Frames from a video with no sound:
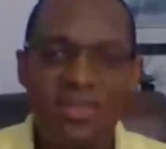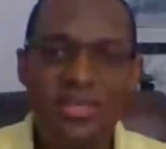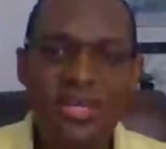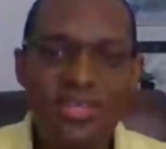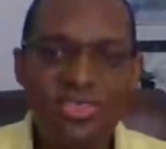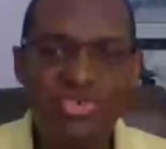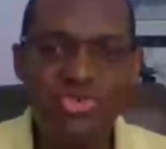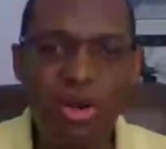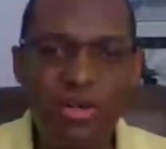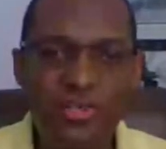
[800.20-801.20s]
these
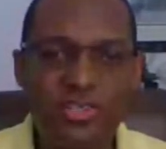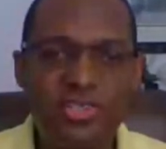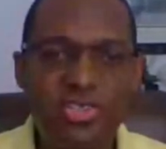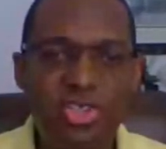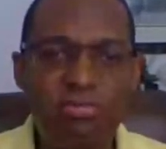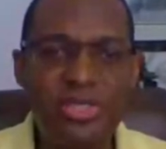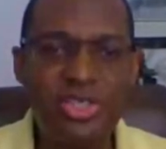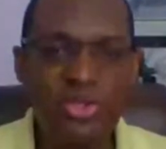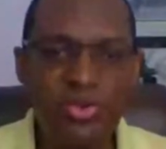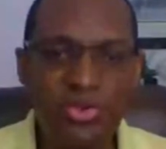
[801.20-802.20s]
structures could be
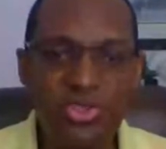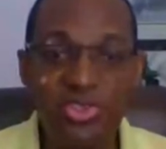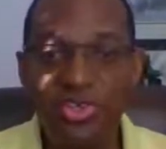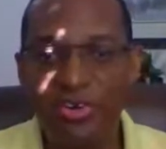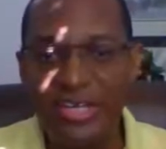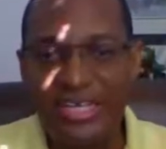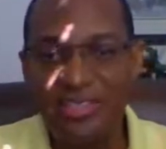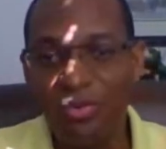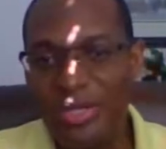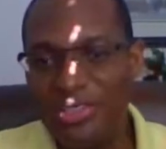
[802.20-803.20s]
used to
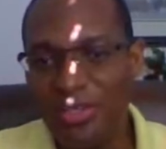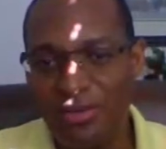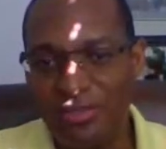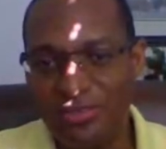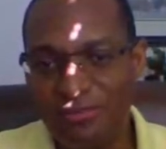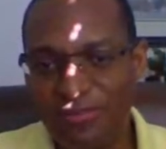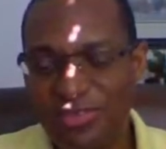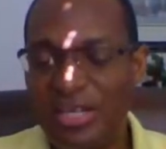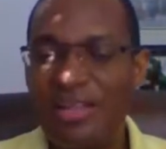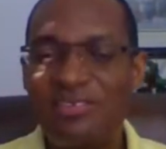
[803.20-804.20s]
create a witch hunt.
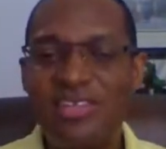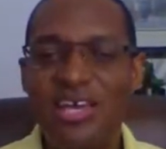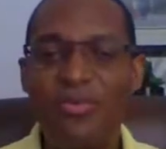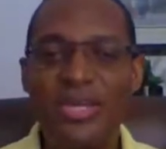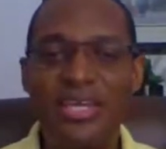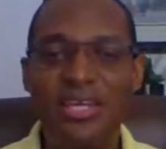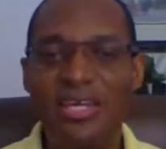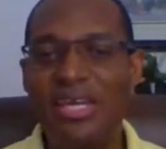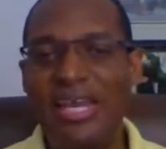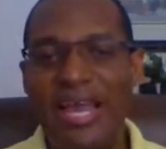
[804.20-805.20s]
So let's say we
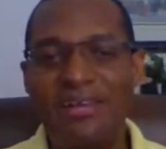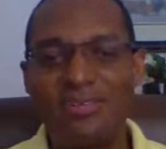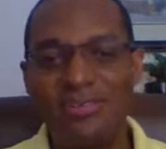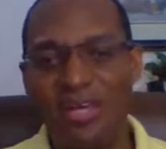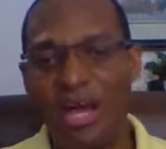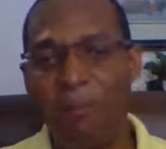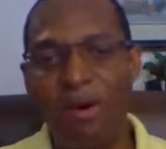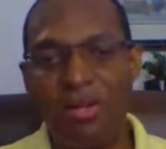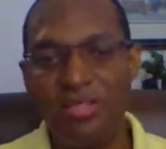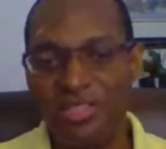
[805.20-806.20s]
elect a
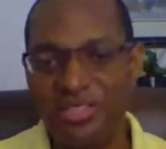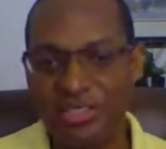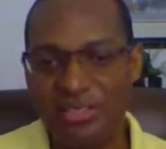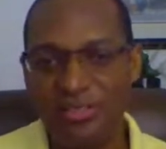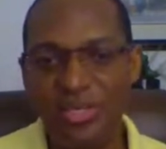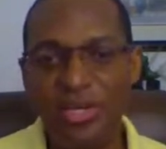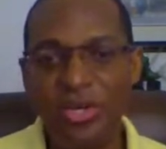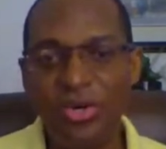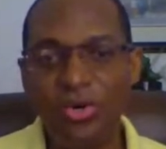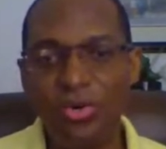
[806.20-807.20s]
politician
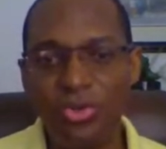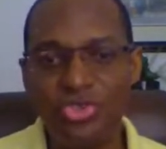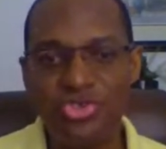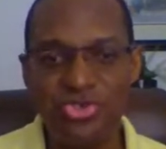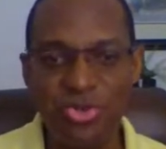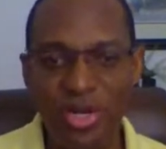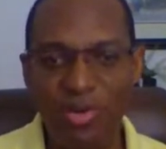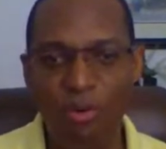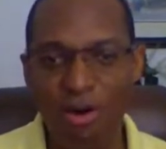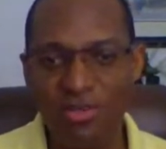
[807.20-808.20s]
who
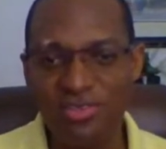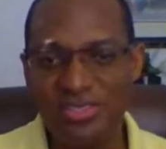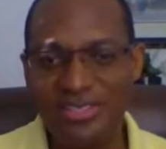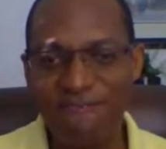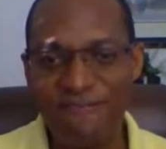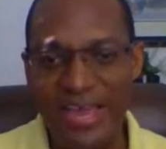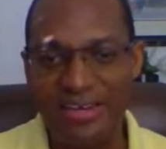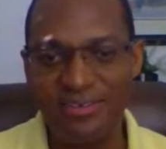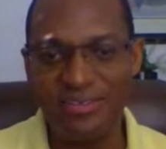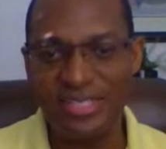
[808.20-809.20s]
truly wants to
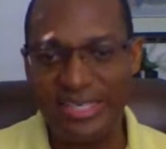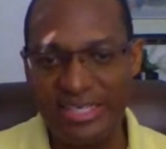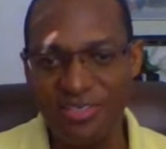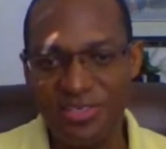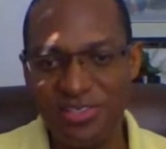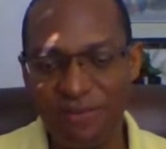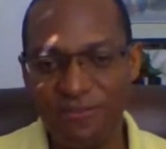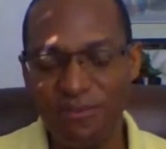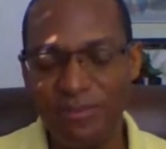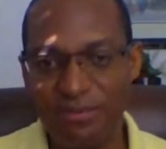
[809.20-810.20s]
defend the interest
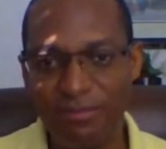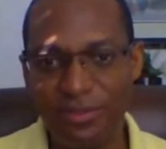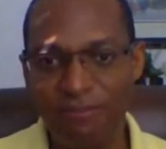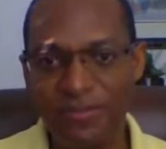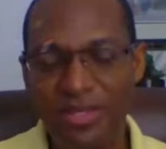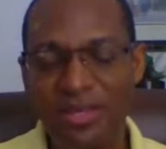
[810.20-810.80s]
of the people.